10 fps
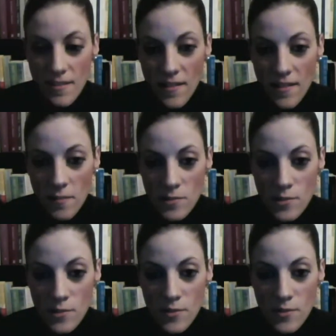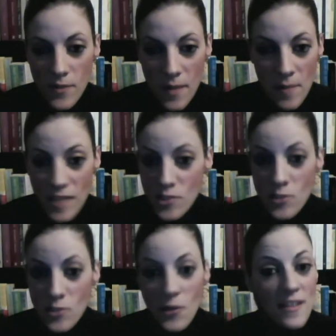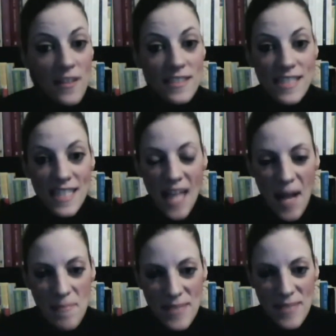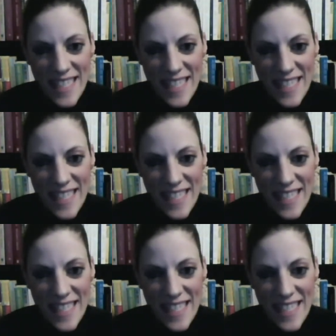absolutely right. Magical things can happen.